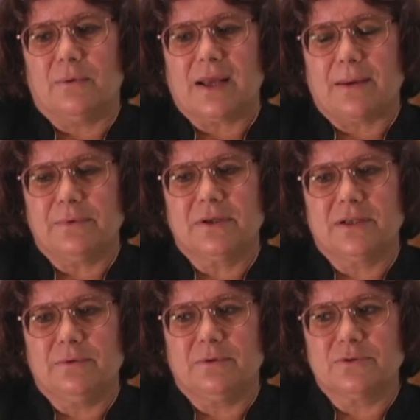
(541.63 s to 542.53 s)
What happened to
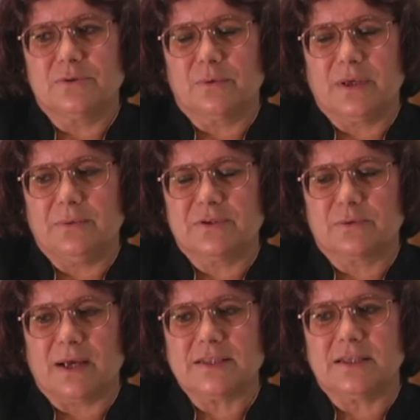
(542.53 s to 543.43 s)
Li Rongzong when he was
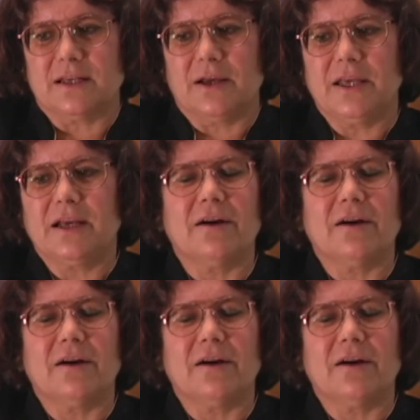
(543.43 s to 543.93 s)
arrested? Now, he